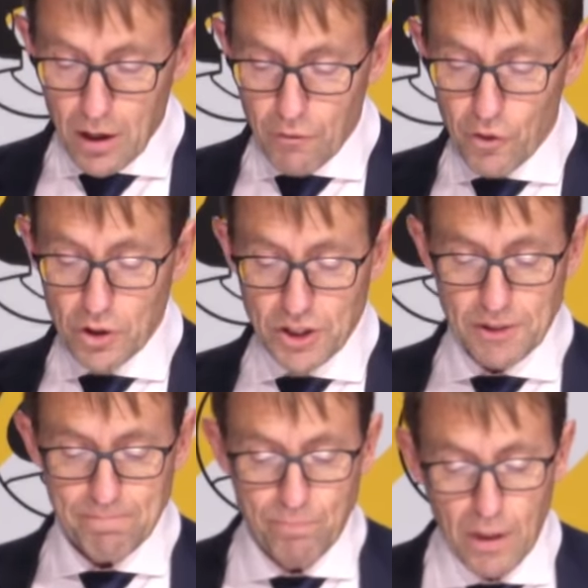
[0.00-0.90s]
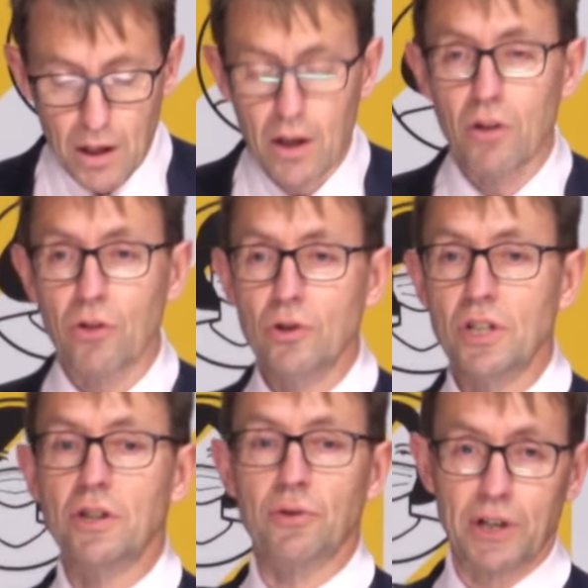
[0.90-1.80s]
First,
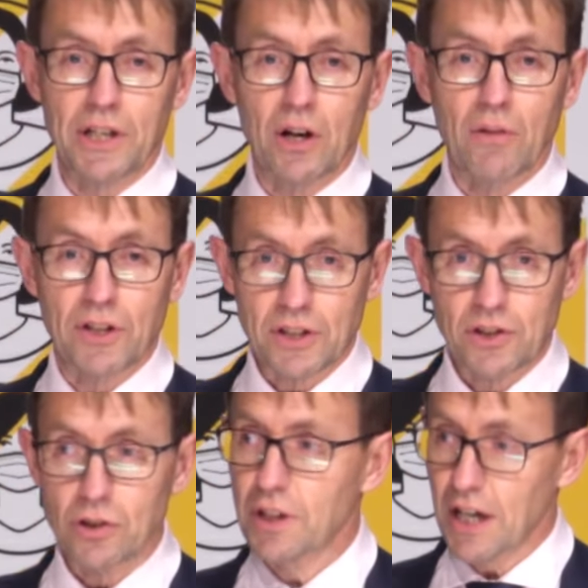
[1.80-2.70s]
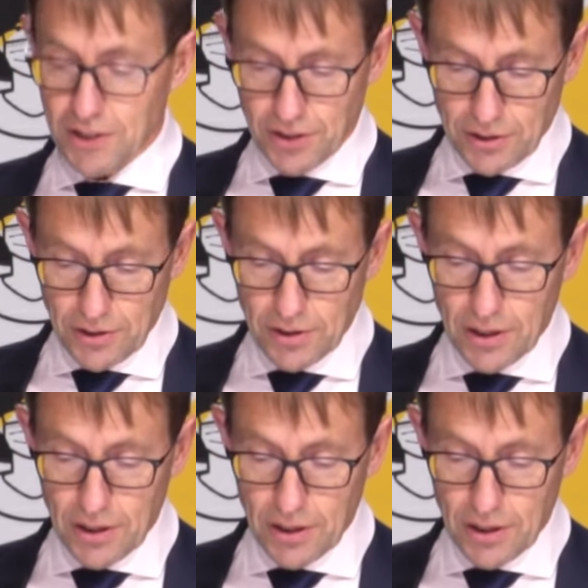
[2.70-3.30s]
33 of these new cases